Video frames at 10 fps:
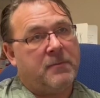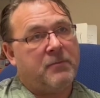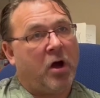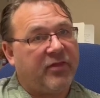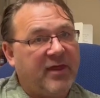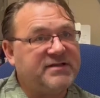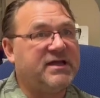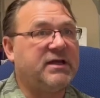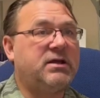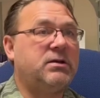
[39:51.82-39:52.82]

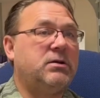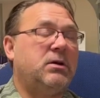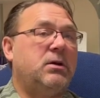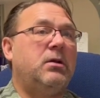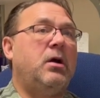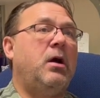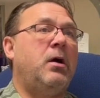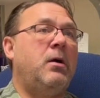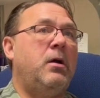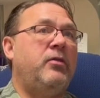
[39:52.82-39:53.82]
authentic,
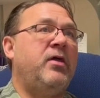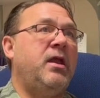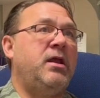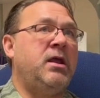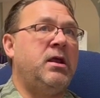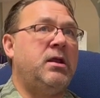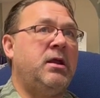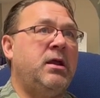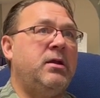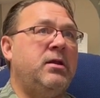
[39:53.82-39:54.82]
that it